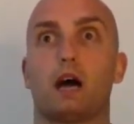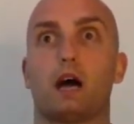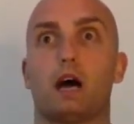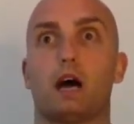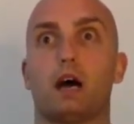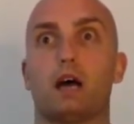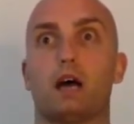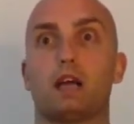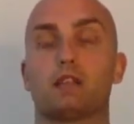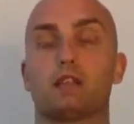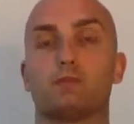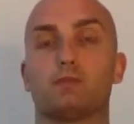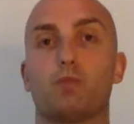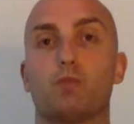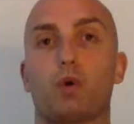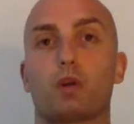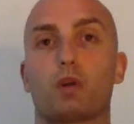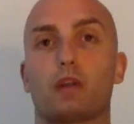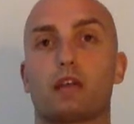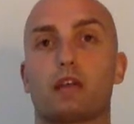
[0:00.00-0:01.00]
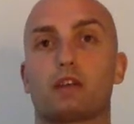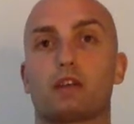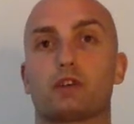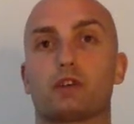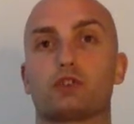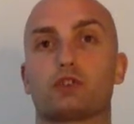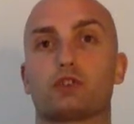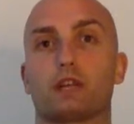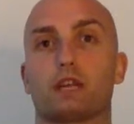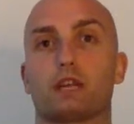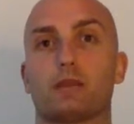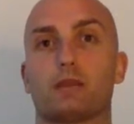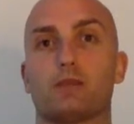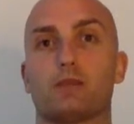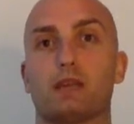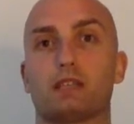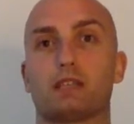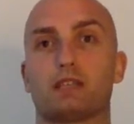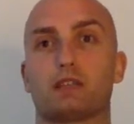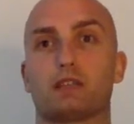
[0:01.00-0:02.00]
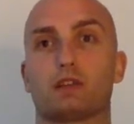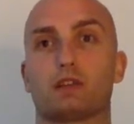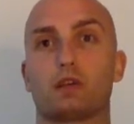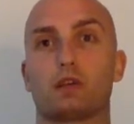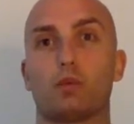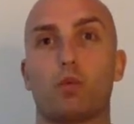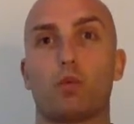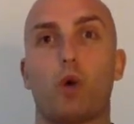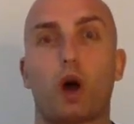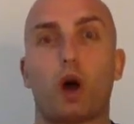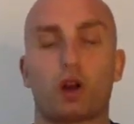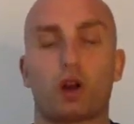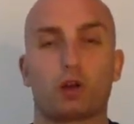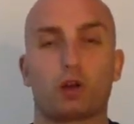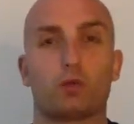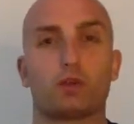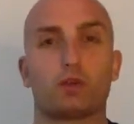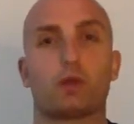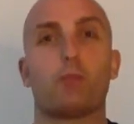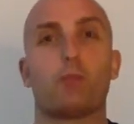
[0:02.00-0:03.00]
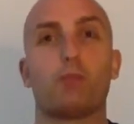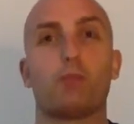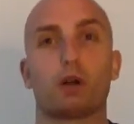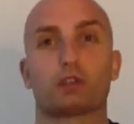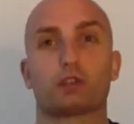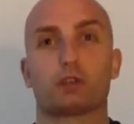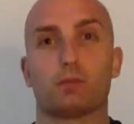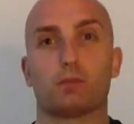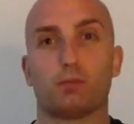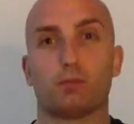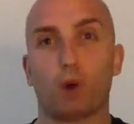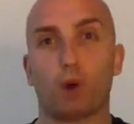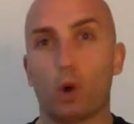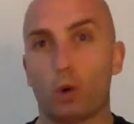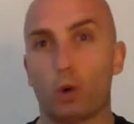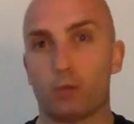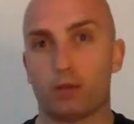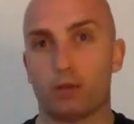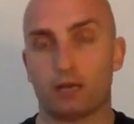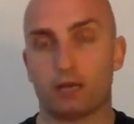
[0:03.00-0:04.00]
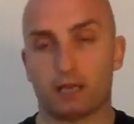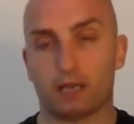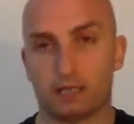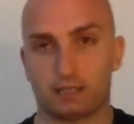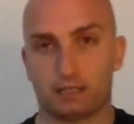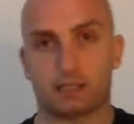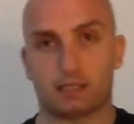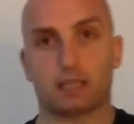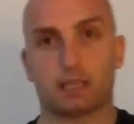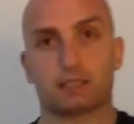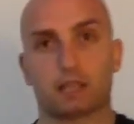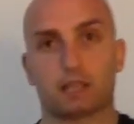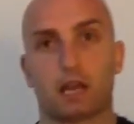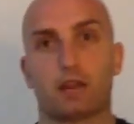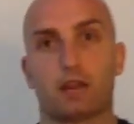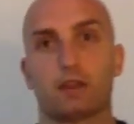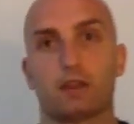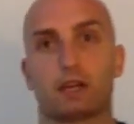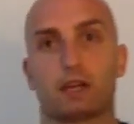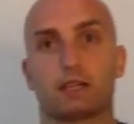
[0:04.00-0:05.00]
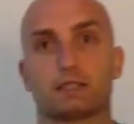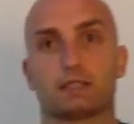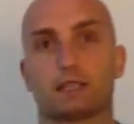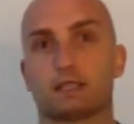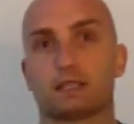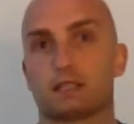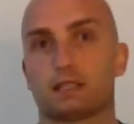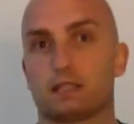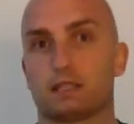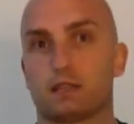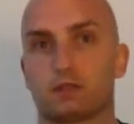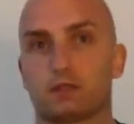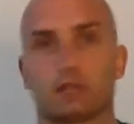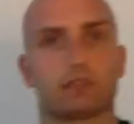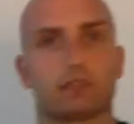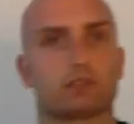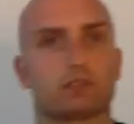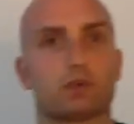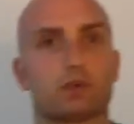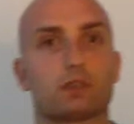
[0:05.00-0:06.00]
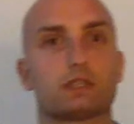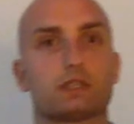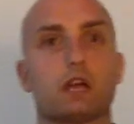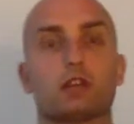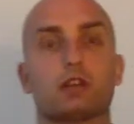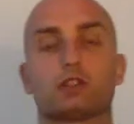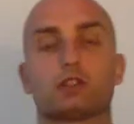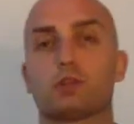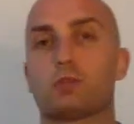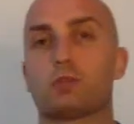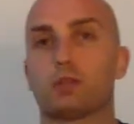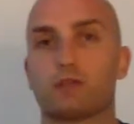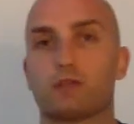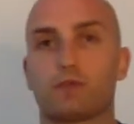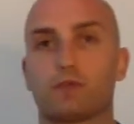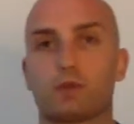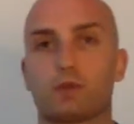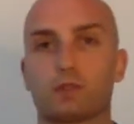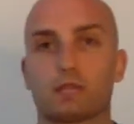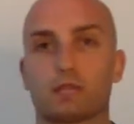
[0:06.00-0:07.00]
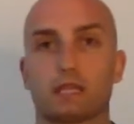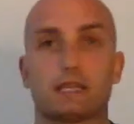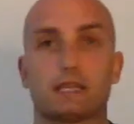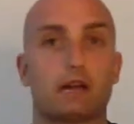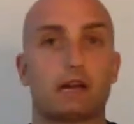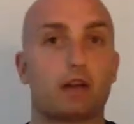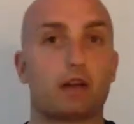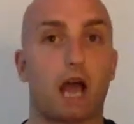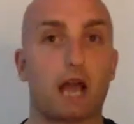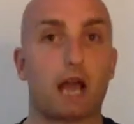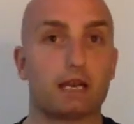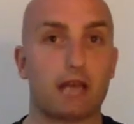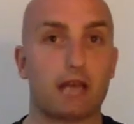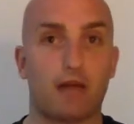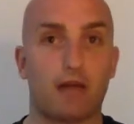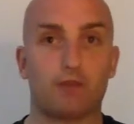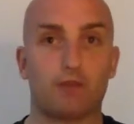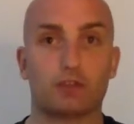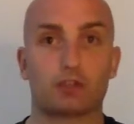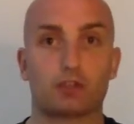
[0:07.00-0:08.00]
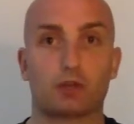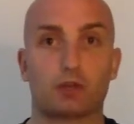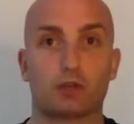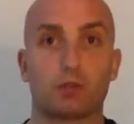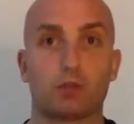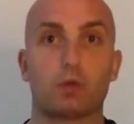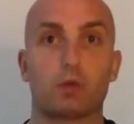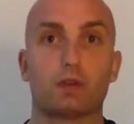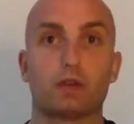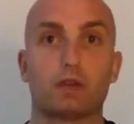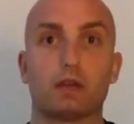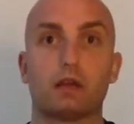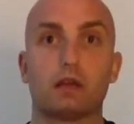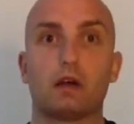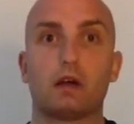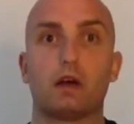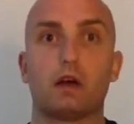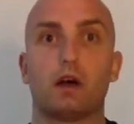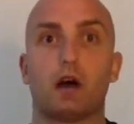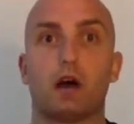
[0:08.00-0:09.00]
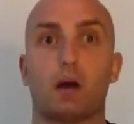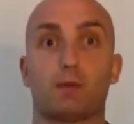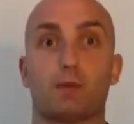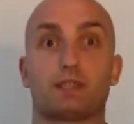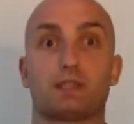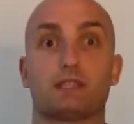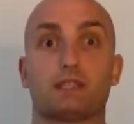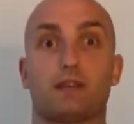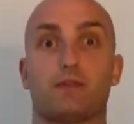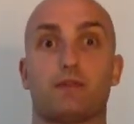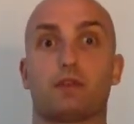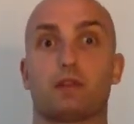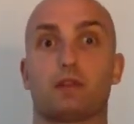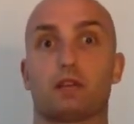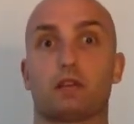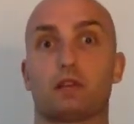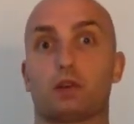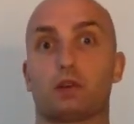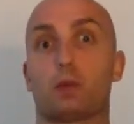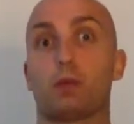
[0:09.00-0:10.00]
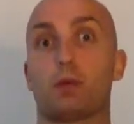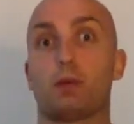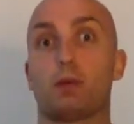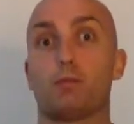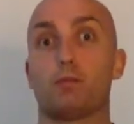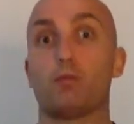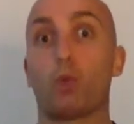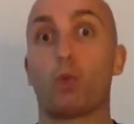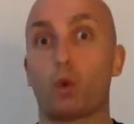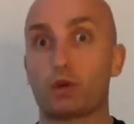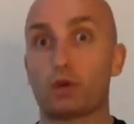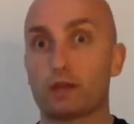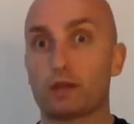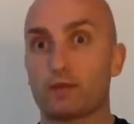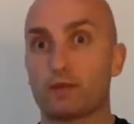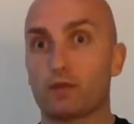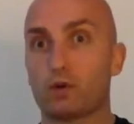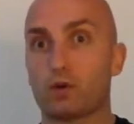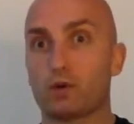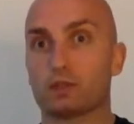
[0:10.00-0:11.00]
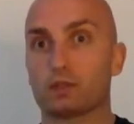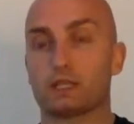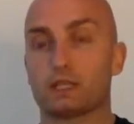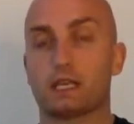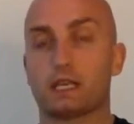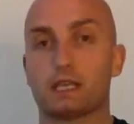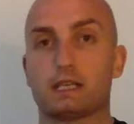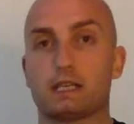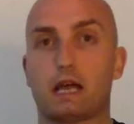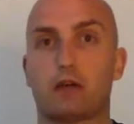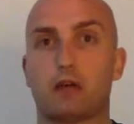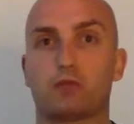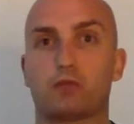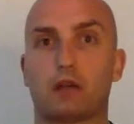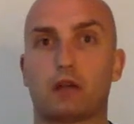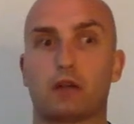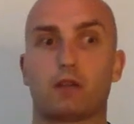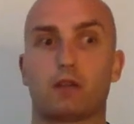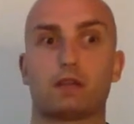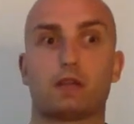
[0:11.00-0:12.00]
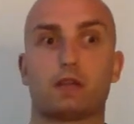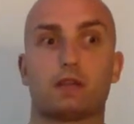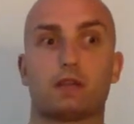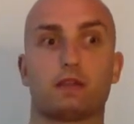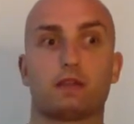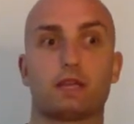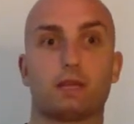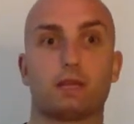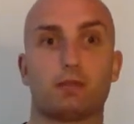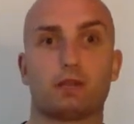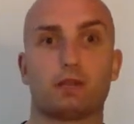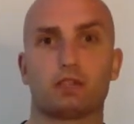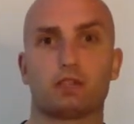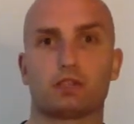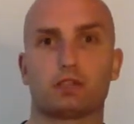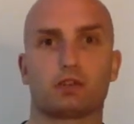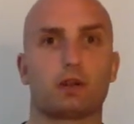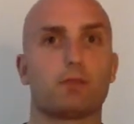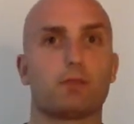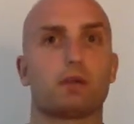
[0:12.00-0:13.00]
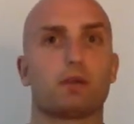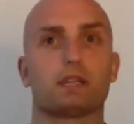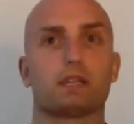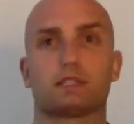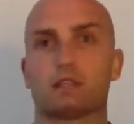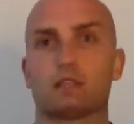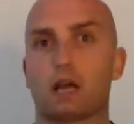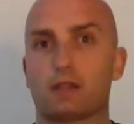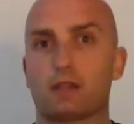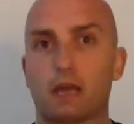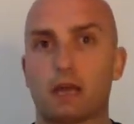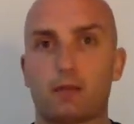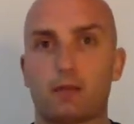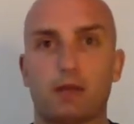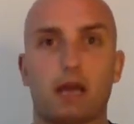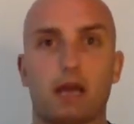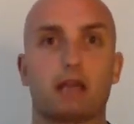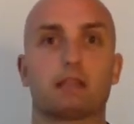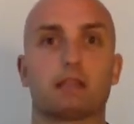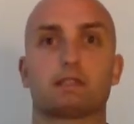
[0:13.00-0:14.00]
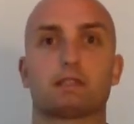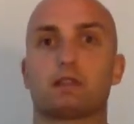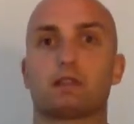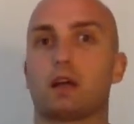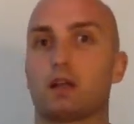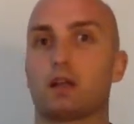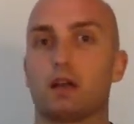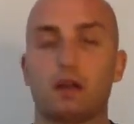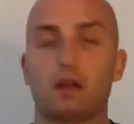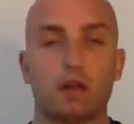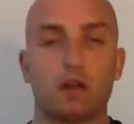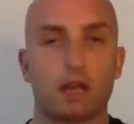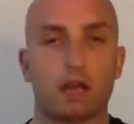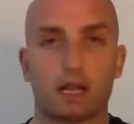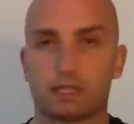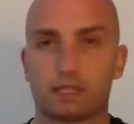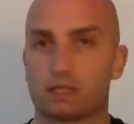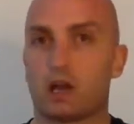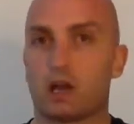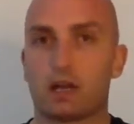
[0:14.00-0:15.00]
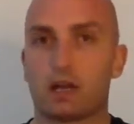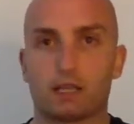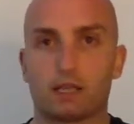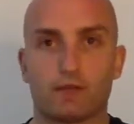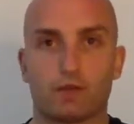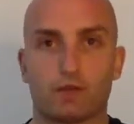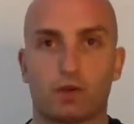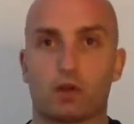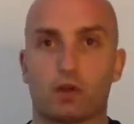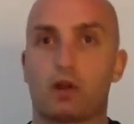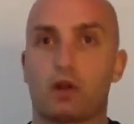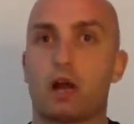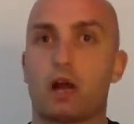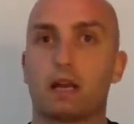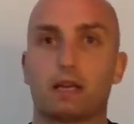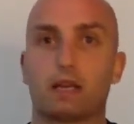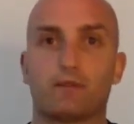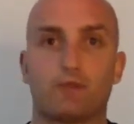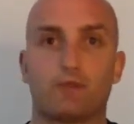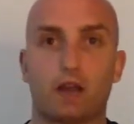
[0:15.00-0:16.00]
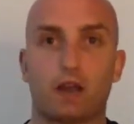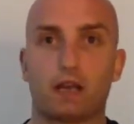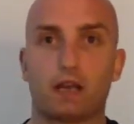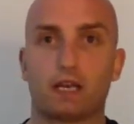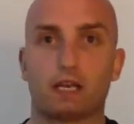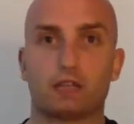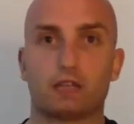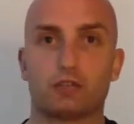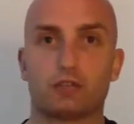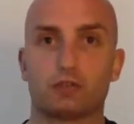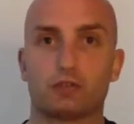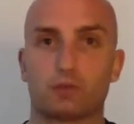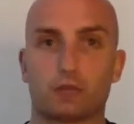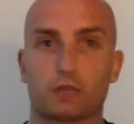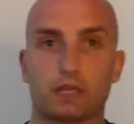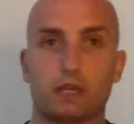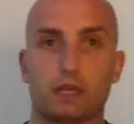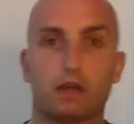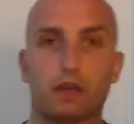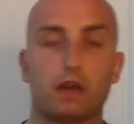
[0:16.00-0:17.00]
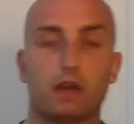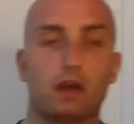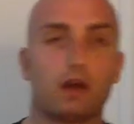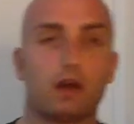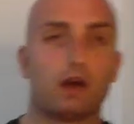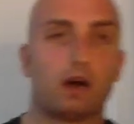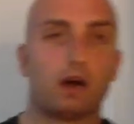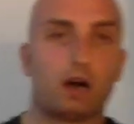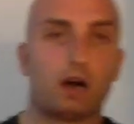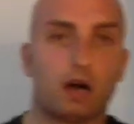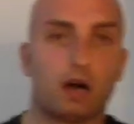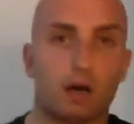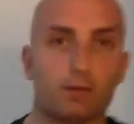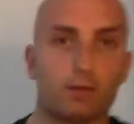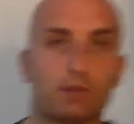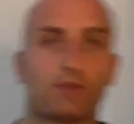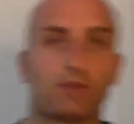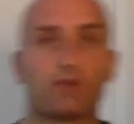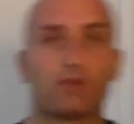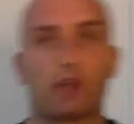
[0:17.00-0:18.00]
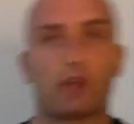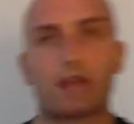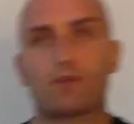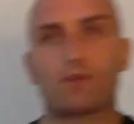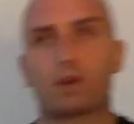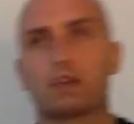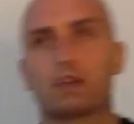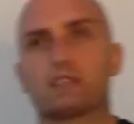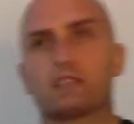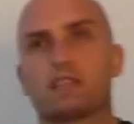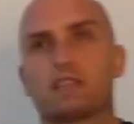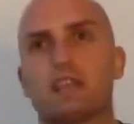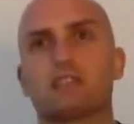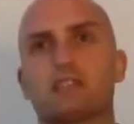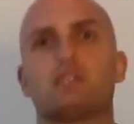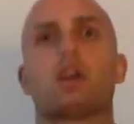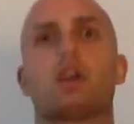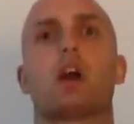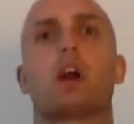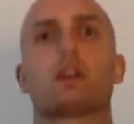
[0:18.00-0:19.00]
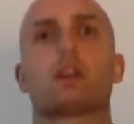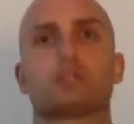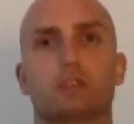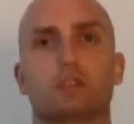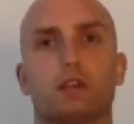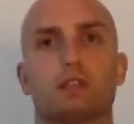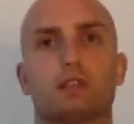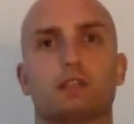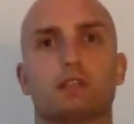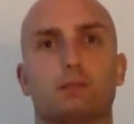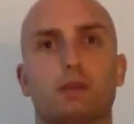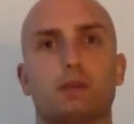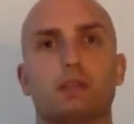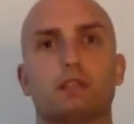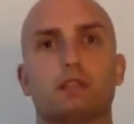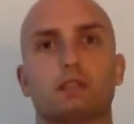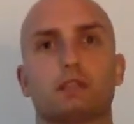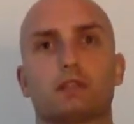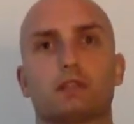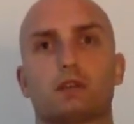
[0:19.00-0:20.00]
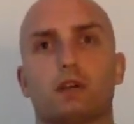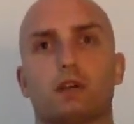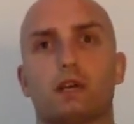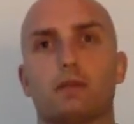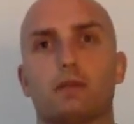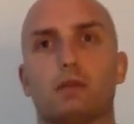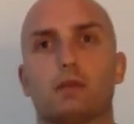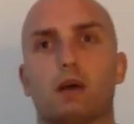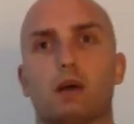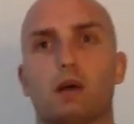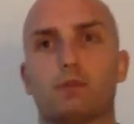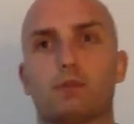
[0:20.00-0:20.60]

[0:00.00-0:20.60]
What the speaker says: It's more like you're drinking basically water with a bunch of pulp in it. Is kind of the consistency I was getting. So it's not super difficult to get down. I didn't have any trouble with it. It's definitely a little bit more difficult to get down rather than the peaches and cream, but it's not that bad. It's not difficult at all. I didn't find any issues with it. The flavor is not as good as the peaches and cream.